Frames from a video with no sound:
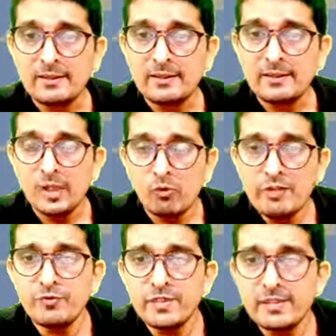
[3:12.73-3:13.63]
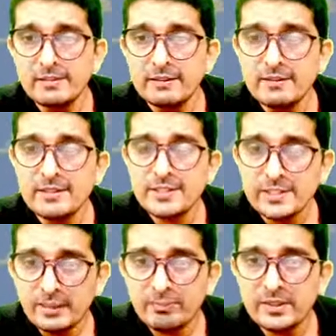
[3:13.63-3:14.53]
when we learn
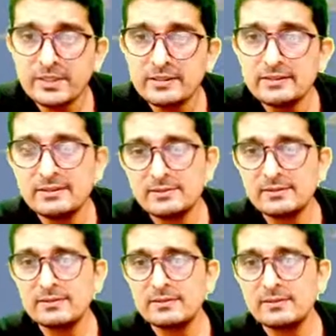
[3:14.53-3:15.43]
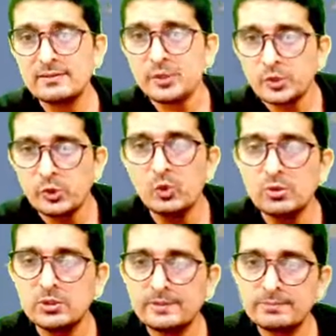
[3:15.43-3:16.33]
something
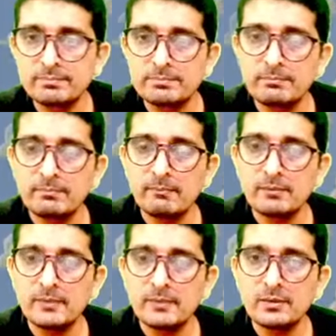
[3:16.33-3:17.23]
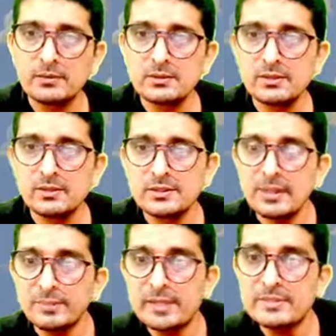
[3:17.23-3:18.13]
new,
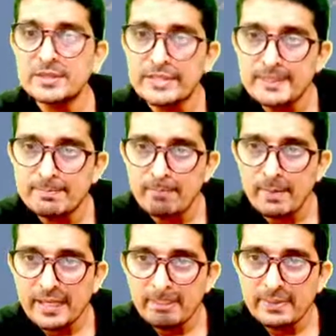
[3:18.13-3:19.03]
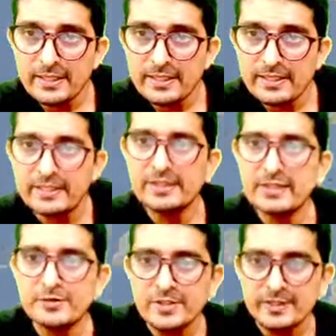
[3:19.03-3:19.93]
sometimes it may be
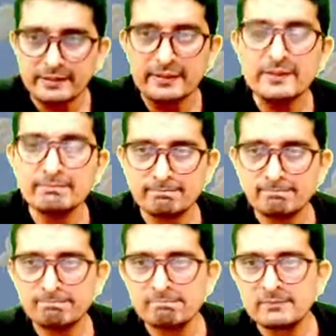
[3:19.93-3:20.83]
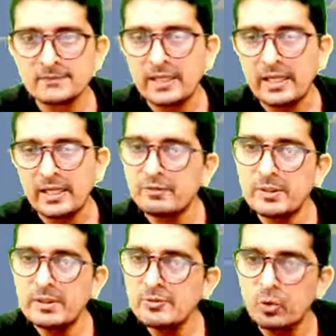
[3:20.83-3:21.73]
interfering and we may
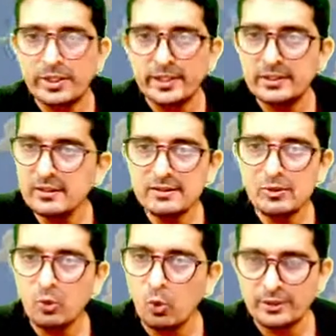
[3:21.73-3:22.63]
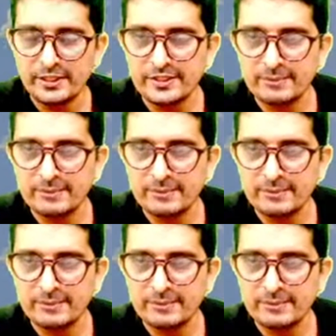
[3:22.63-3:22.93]
forget the old item.